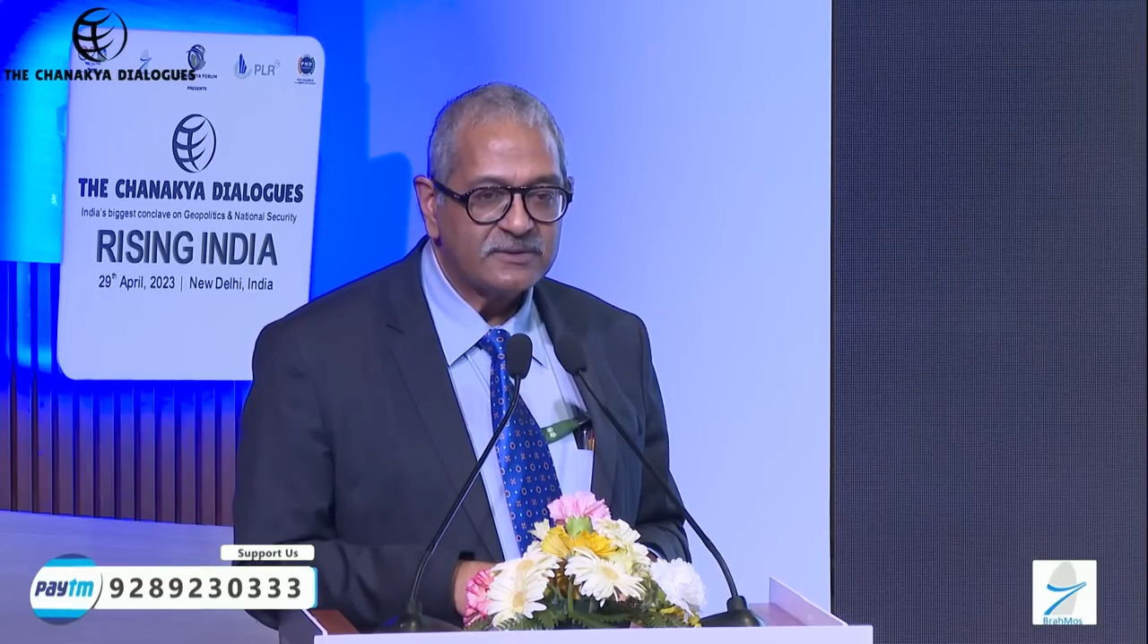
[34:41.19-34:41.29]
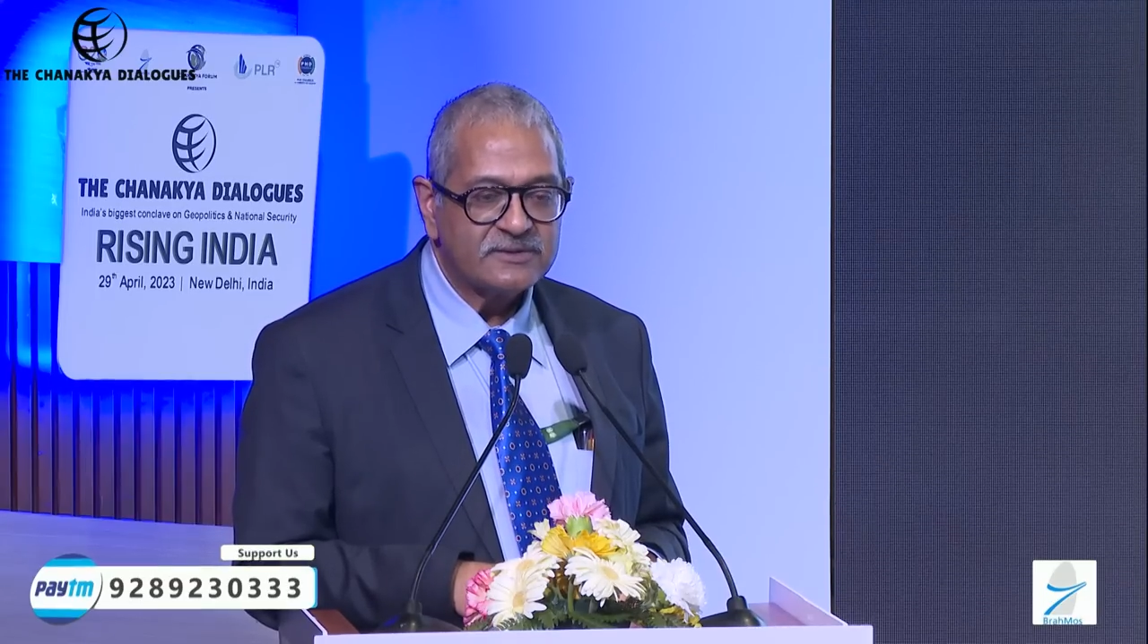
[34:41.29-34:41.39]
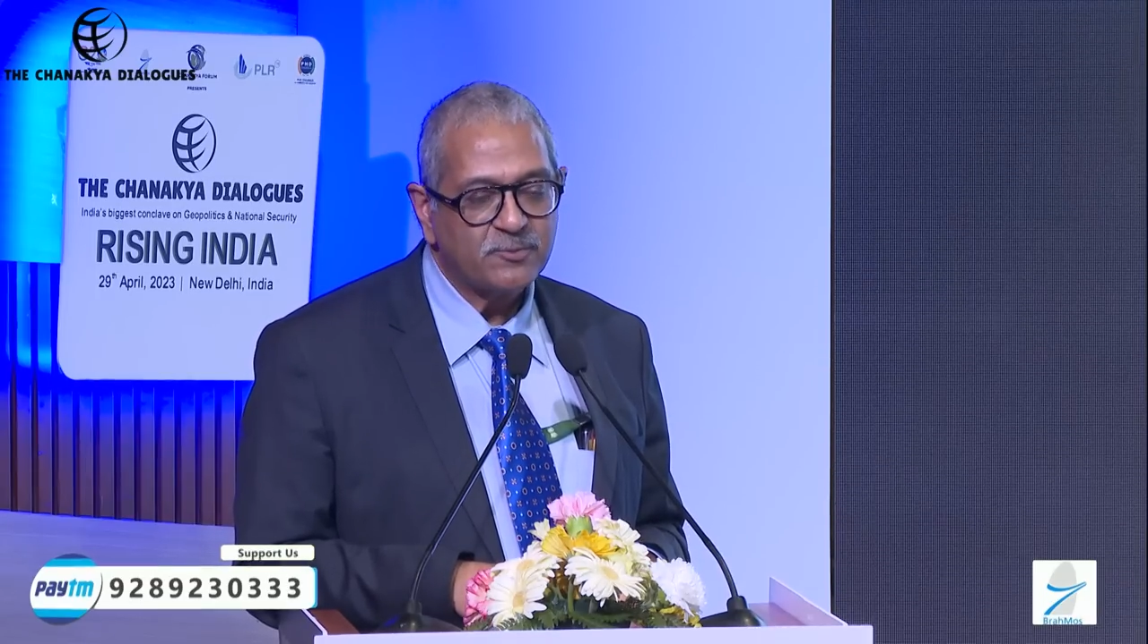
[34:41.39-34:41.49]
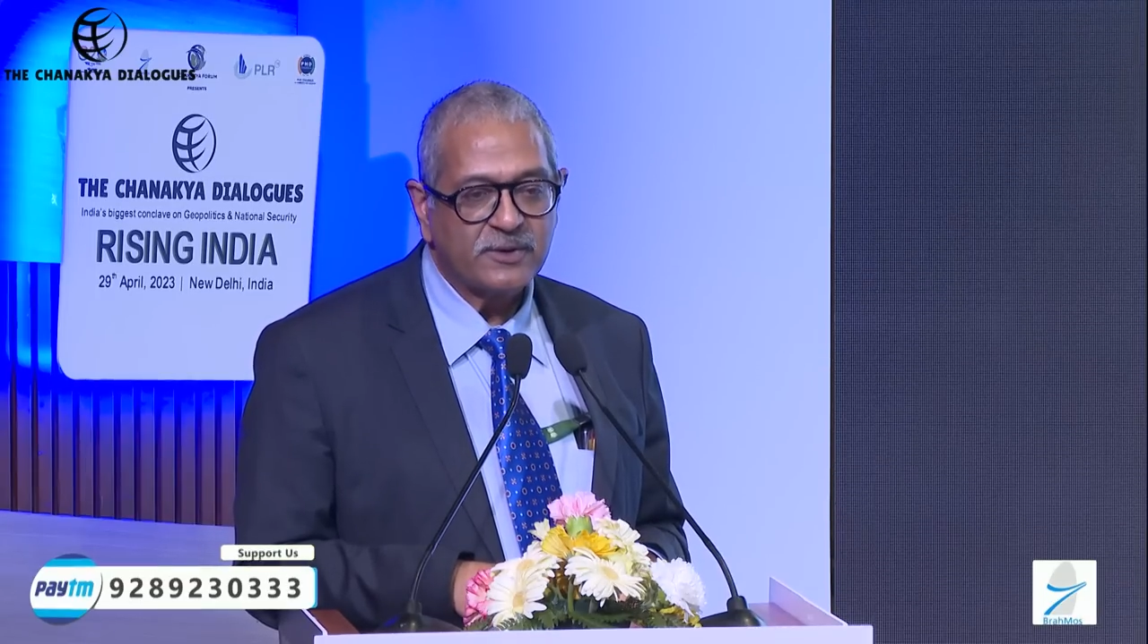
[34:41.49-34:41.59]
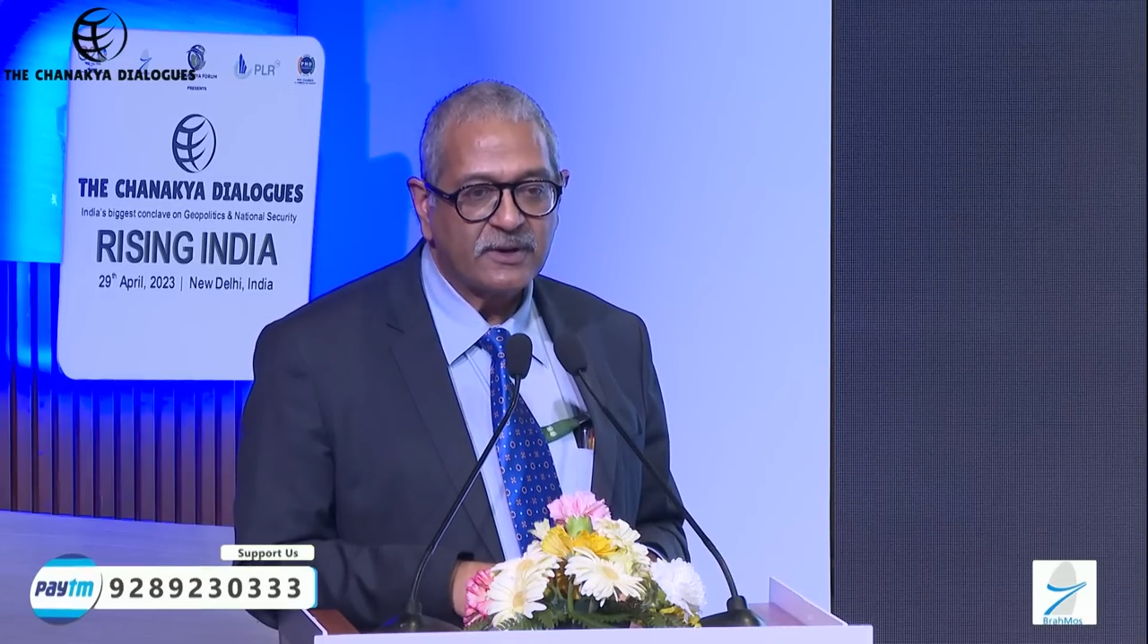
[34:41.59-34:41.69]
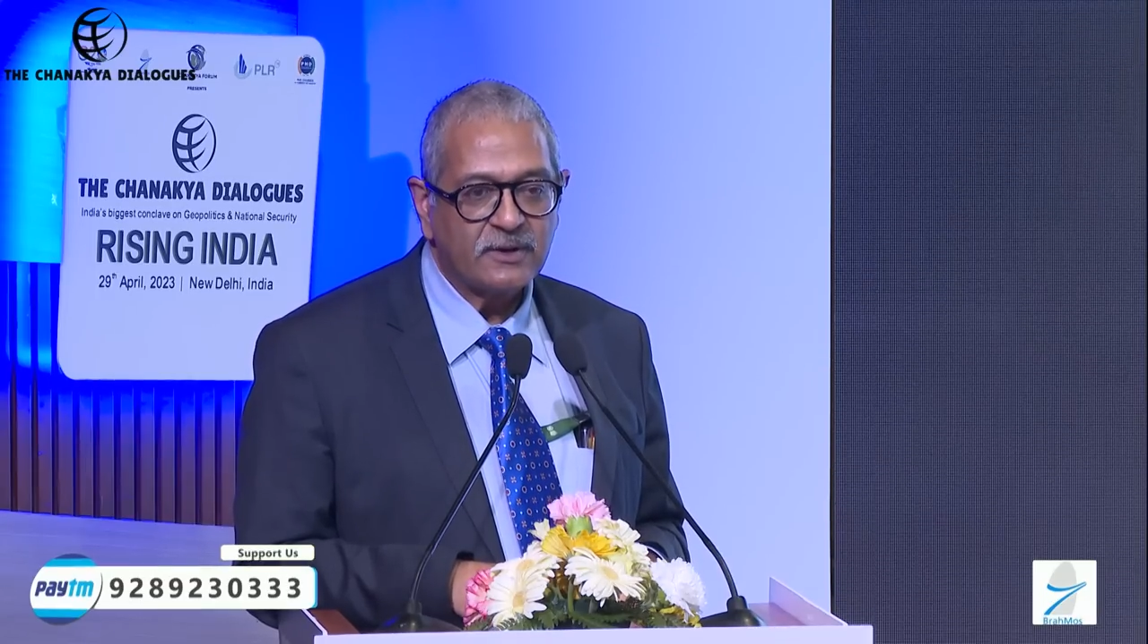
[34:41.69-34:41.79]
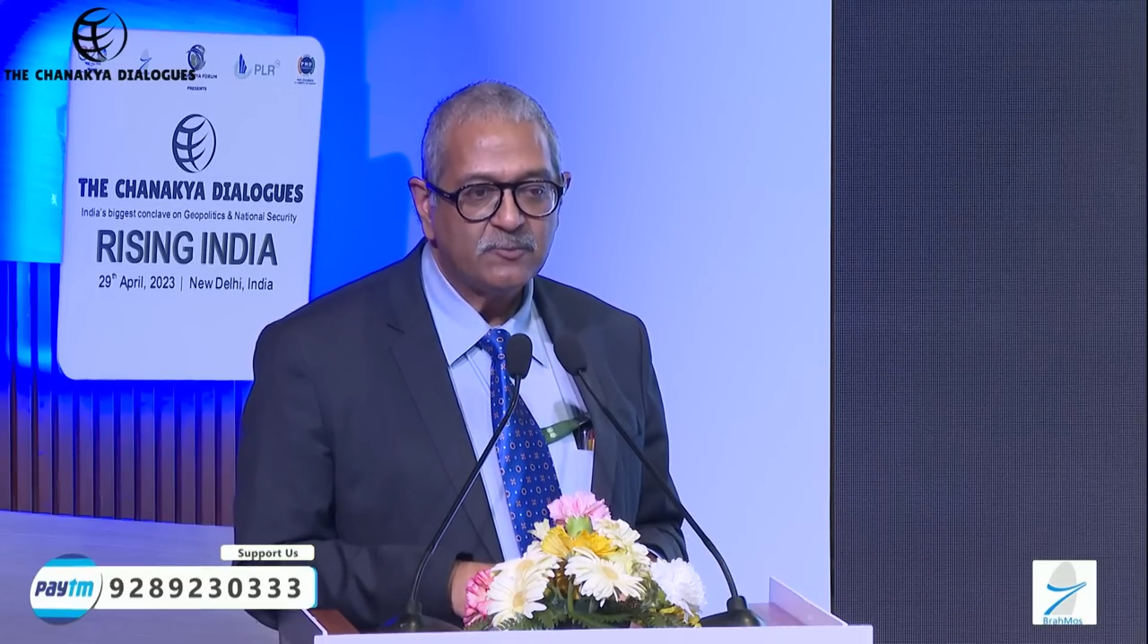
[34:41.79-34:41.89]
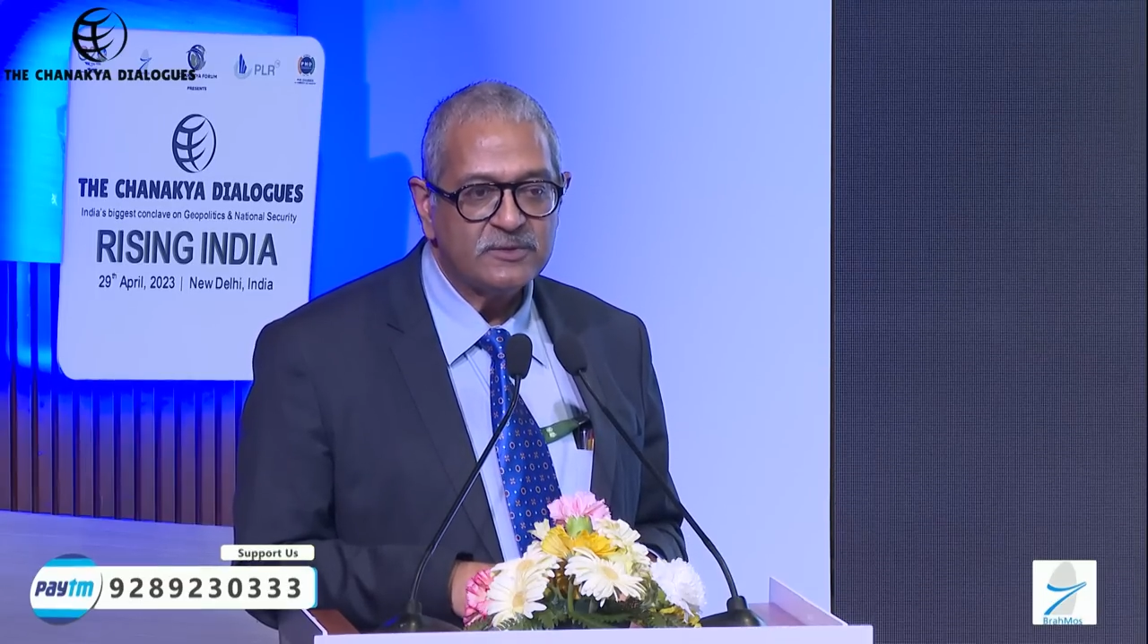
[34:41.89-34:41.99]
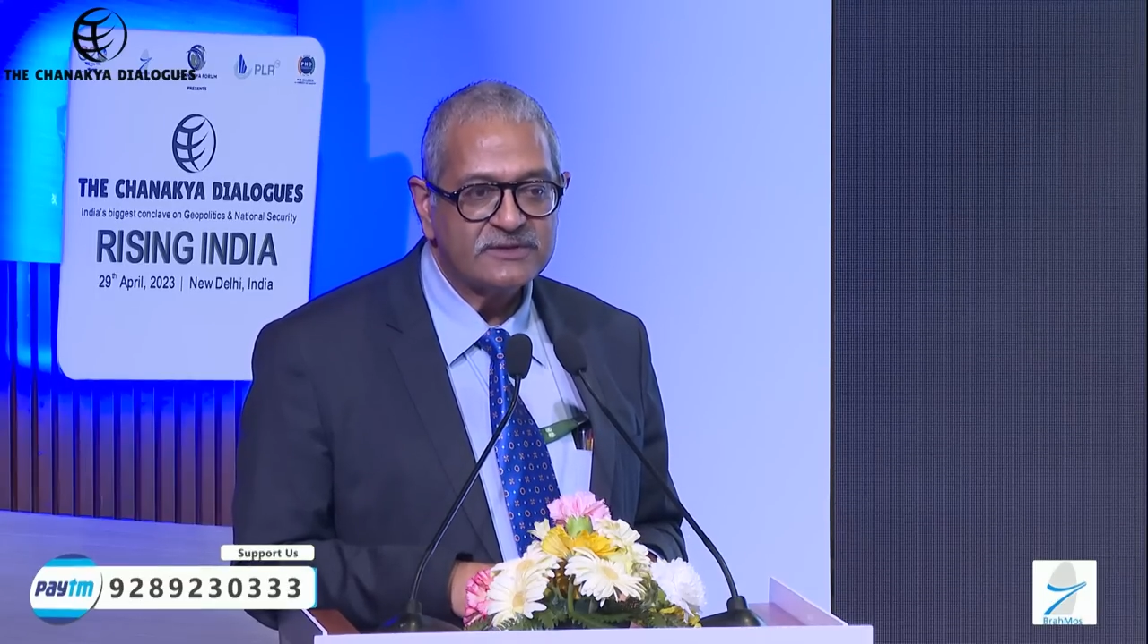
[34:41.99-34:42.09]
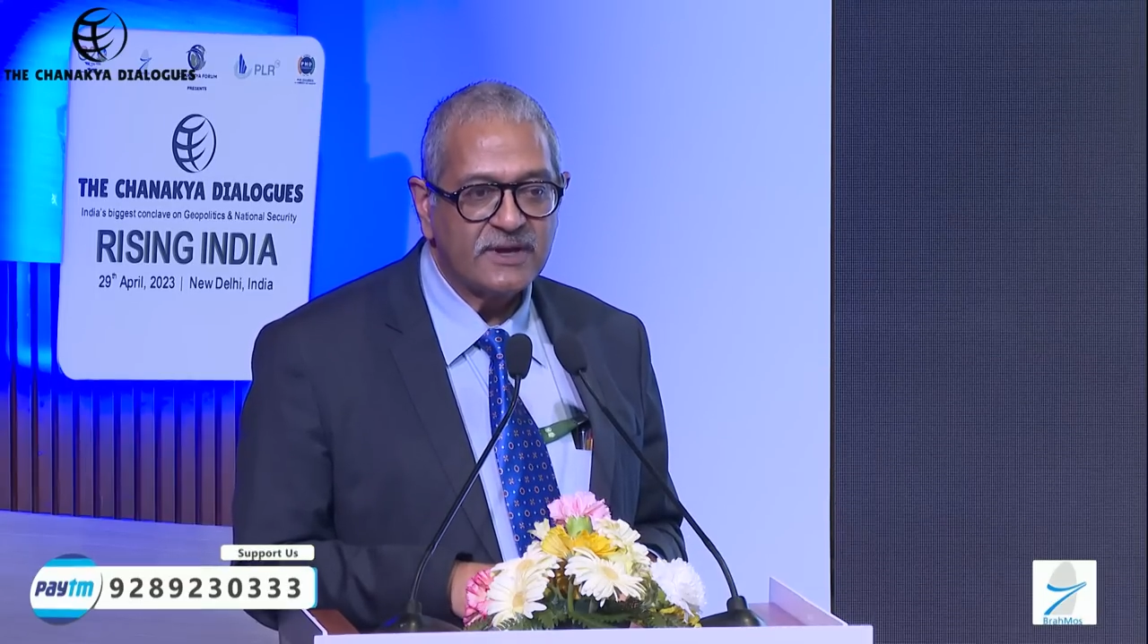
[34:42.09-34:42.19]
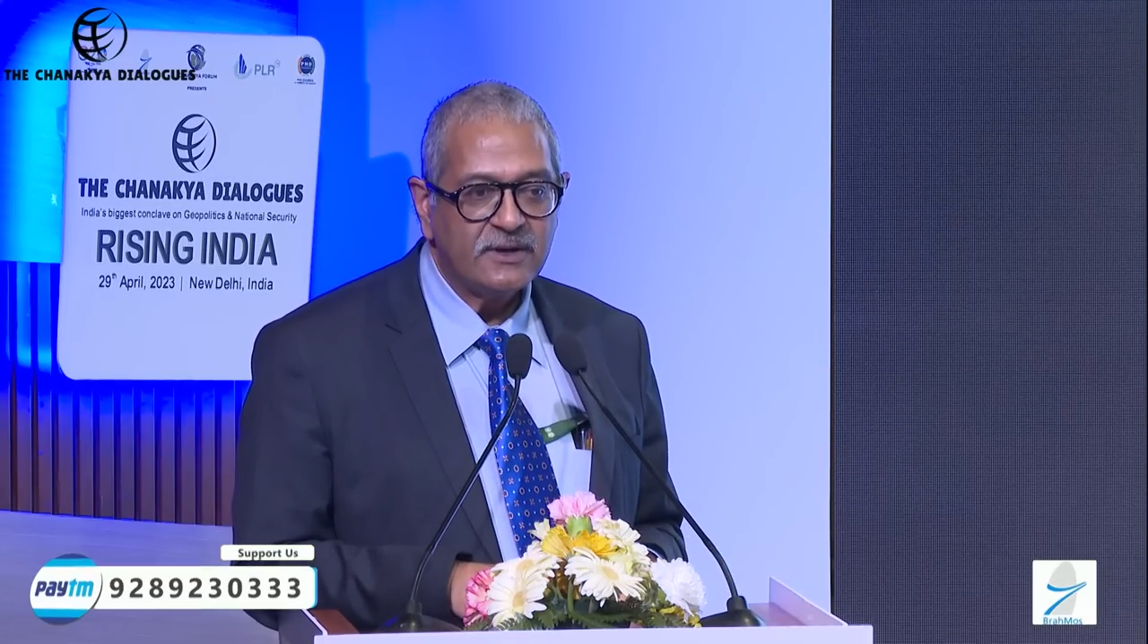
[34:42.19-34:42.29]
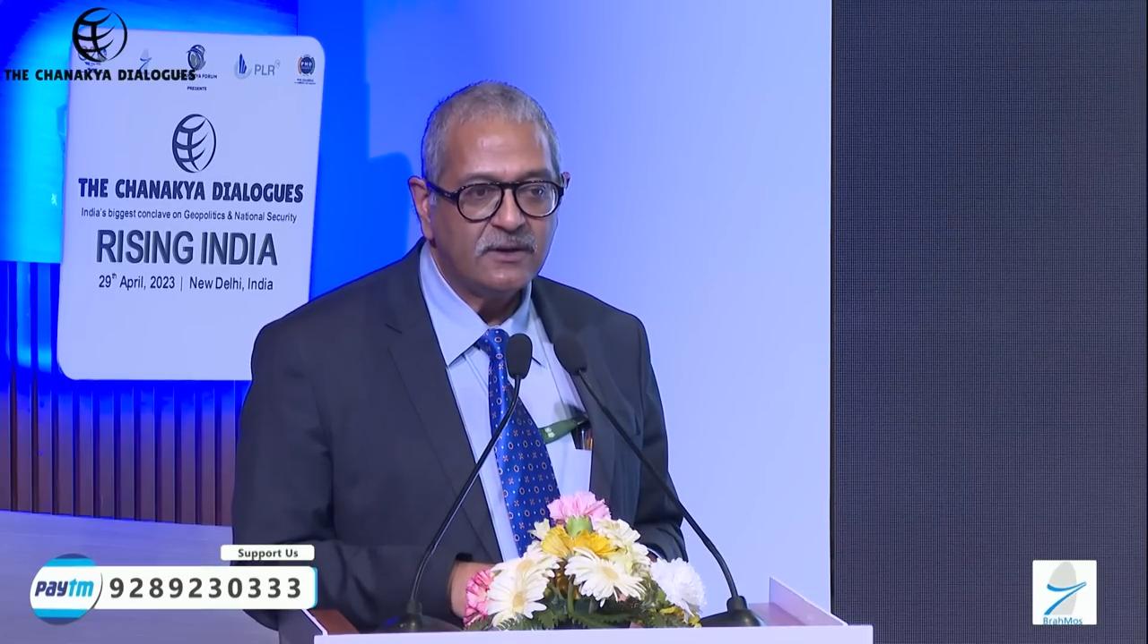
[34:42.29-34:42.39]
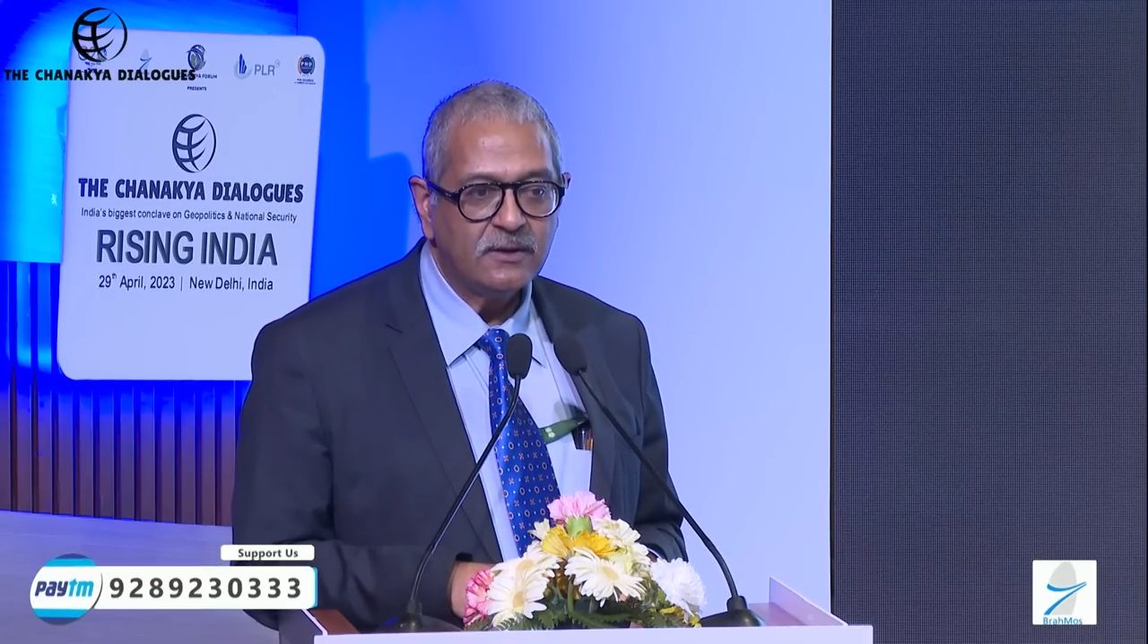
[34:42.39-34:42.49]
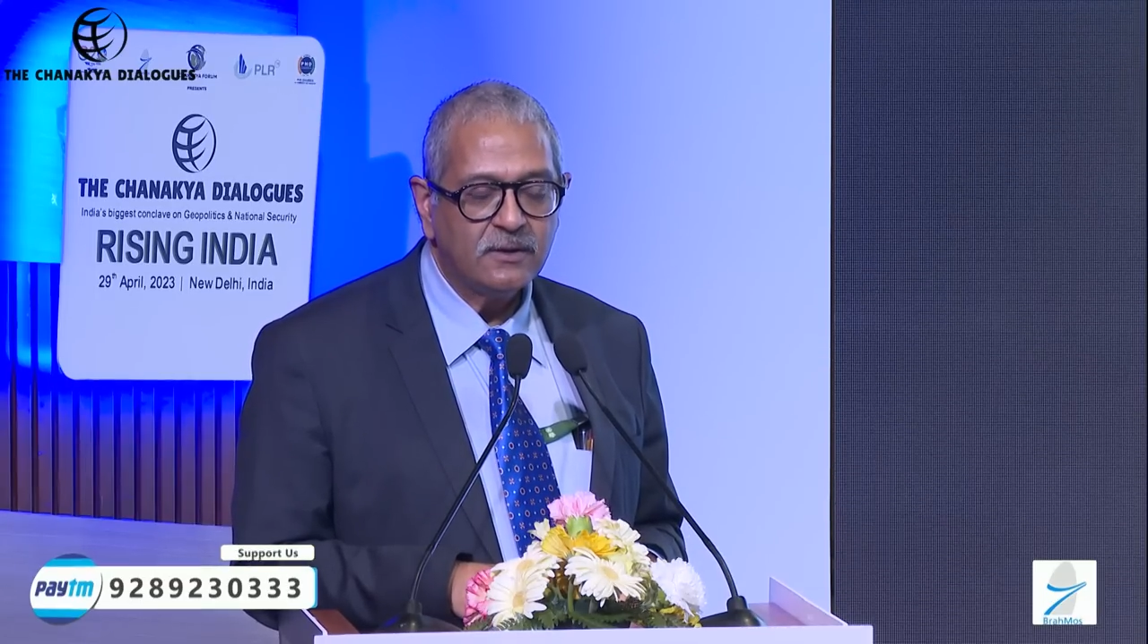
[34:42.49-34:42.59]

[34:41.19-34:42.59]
this particular missile.